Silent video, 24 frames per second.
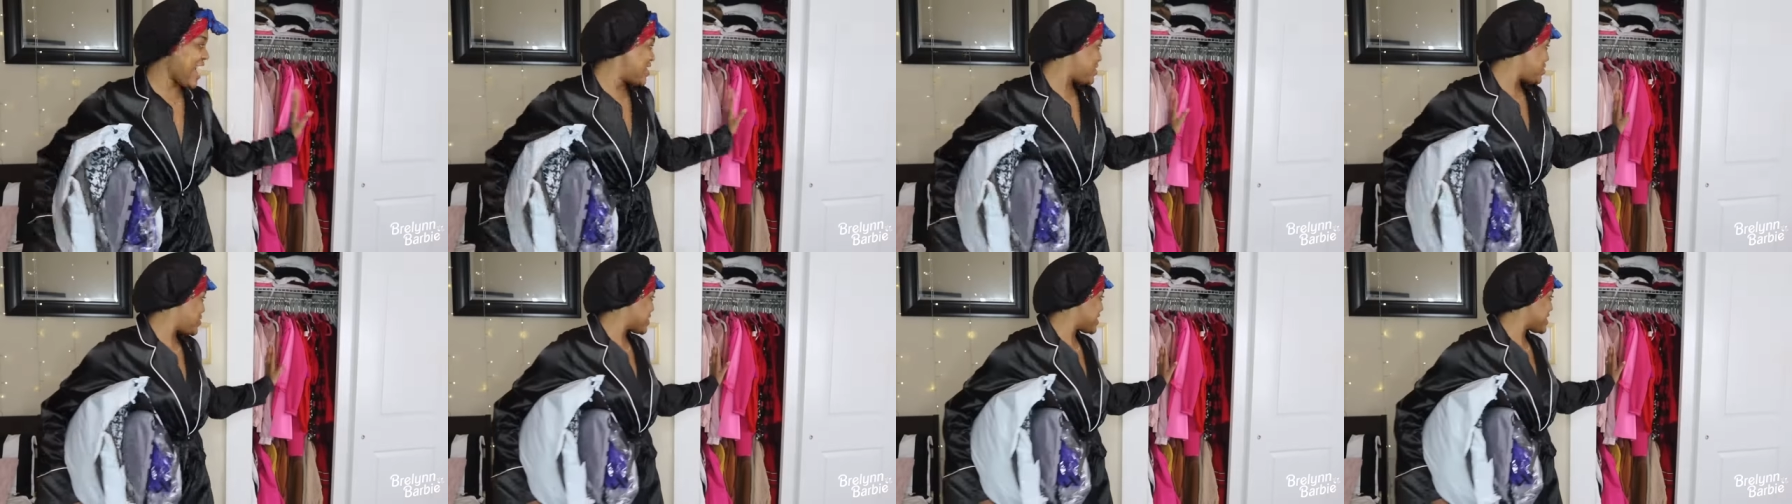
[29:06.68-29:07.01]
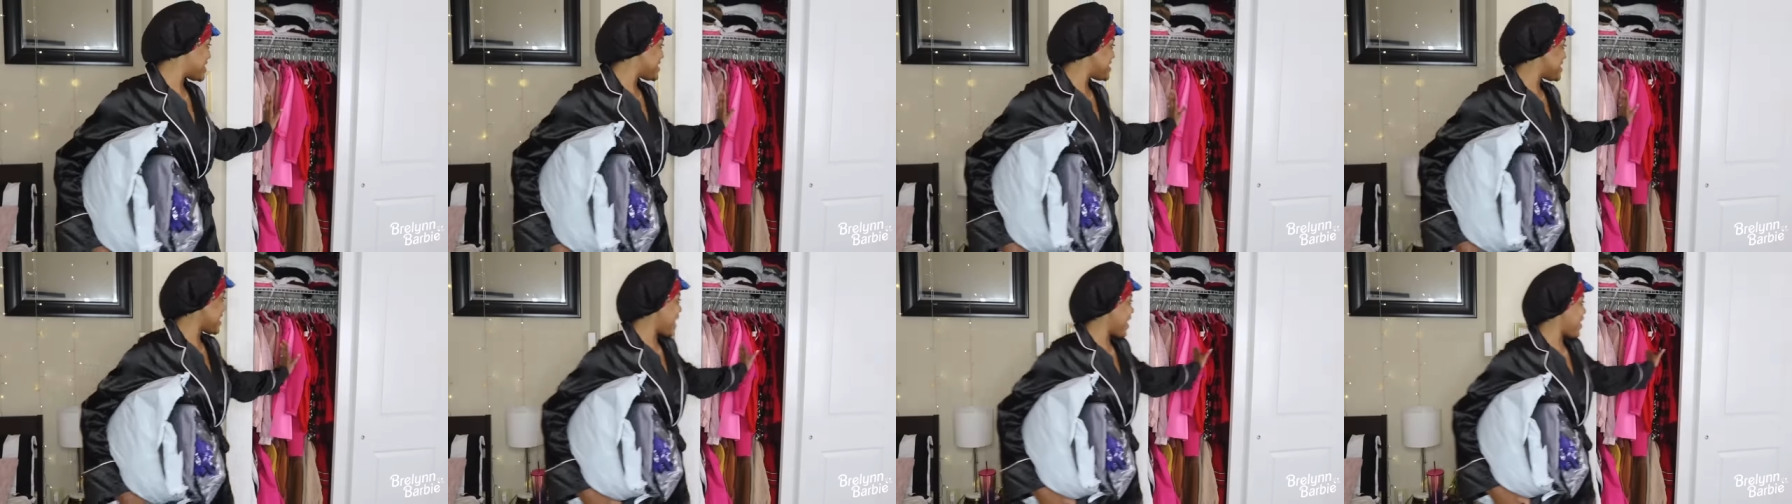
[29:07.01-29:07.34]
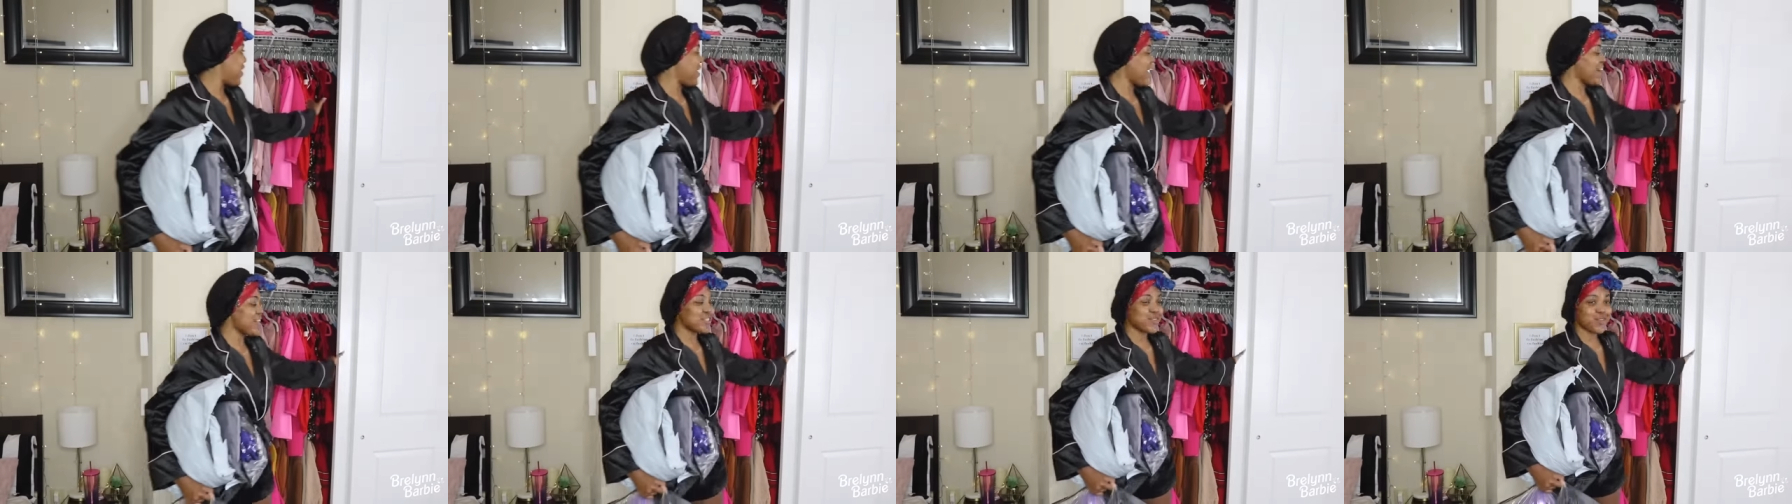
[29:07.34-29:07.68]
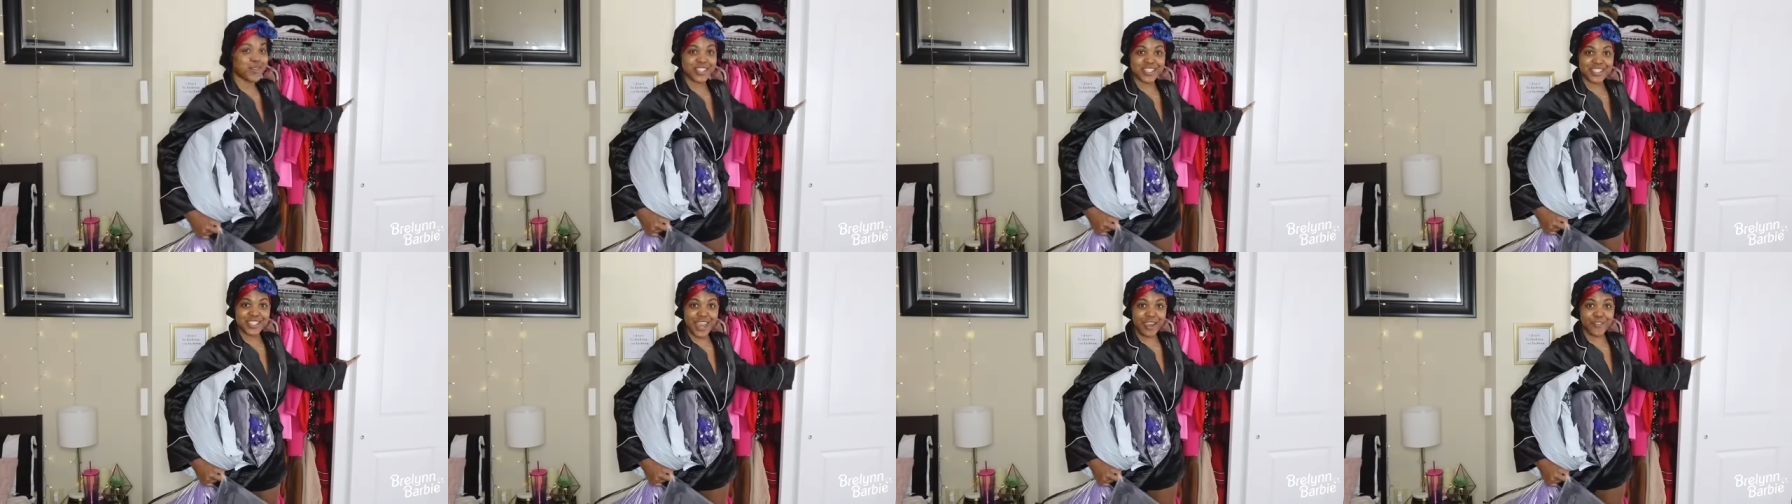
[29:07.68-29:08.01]
As you can tell, I
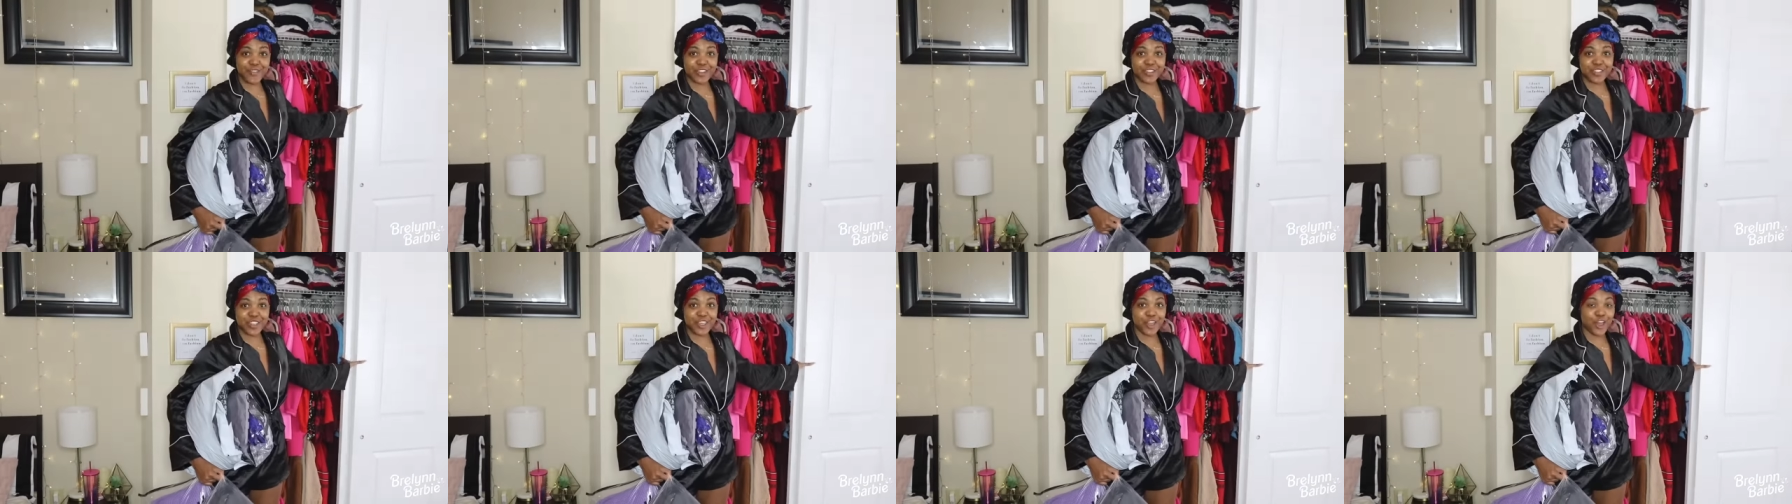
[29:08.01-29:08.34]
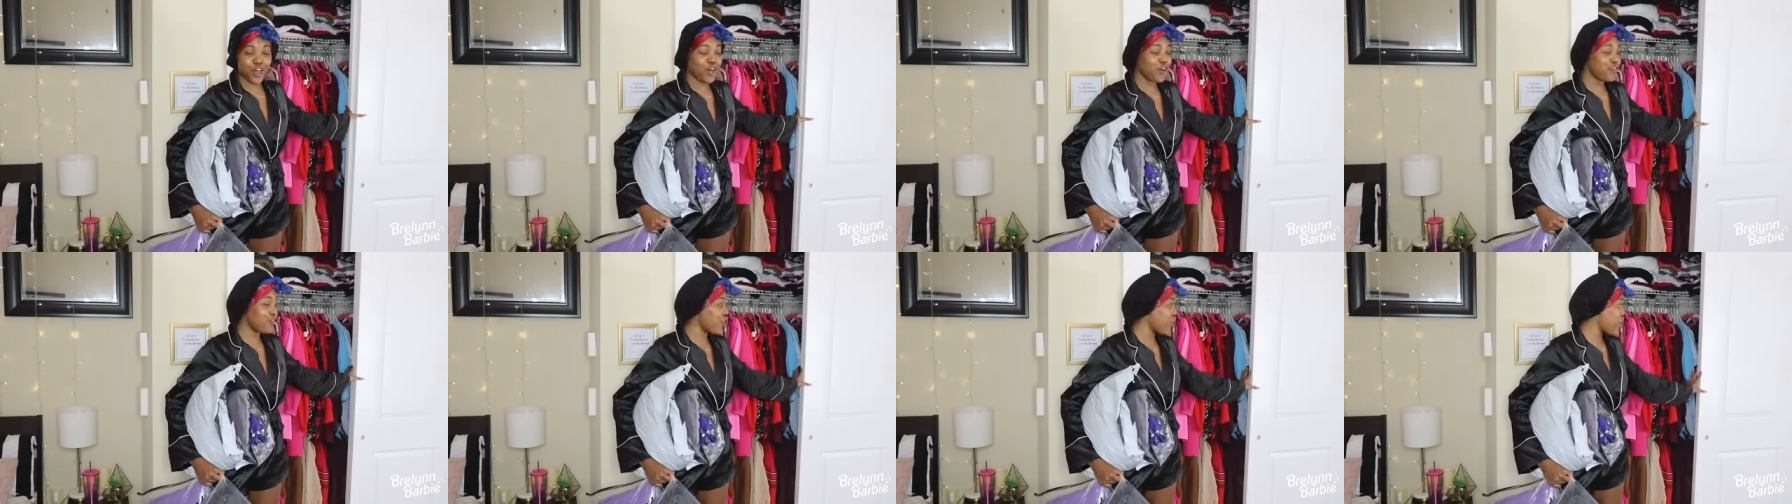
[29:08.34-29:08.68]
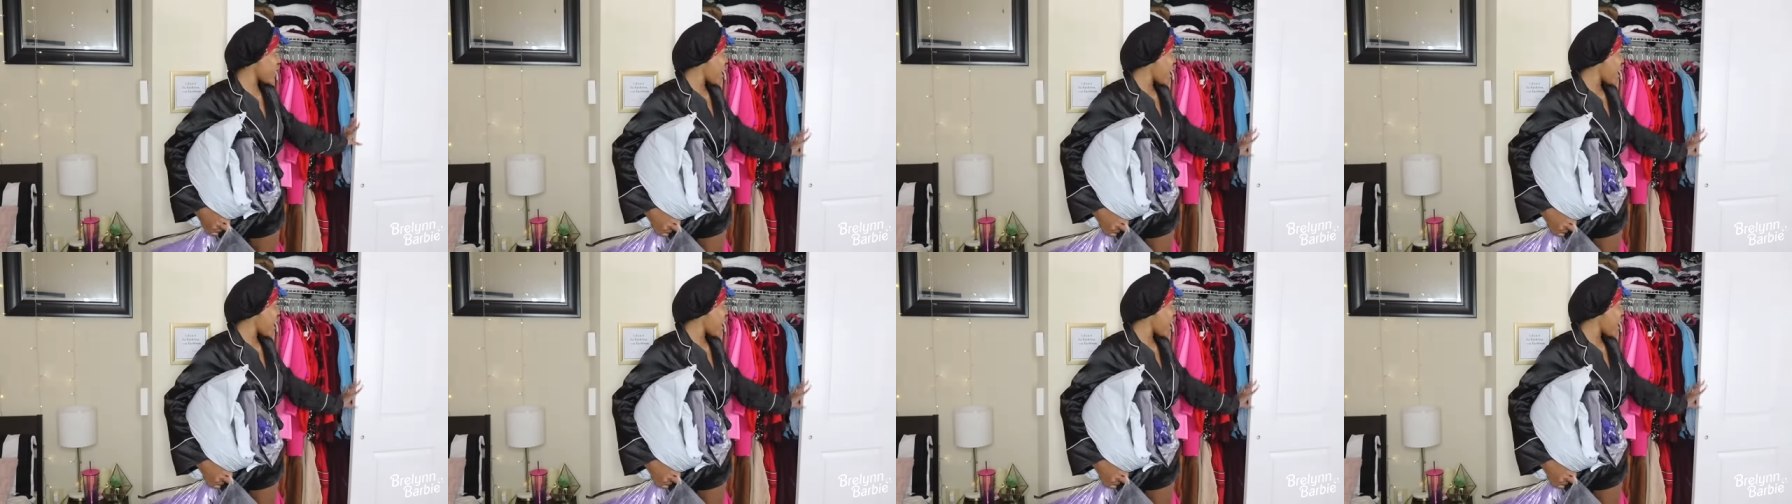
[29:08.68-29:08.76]
switched everything over.